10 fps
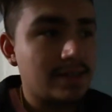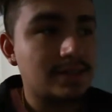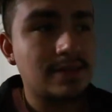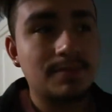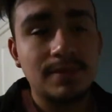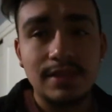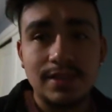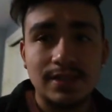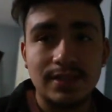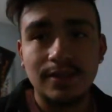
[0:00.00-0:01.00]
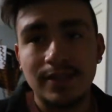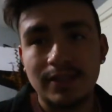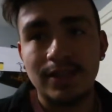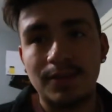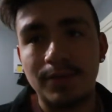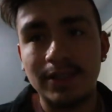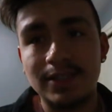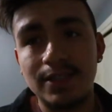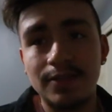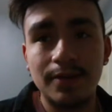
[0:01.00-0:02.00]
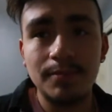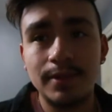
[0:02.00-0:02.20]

something serious that they were considering,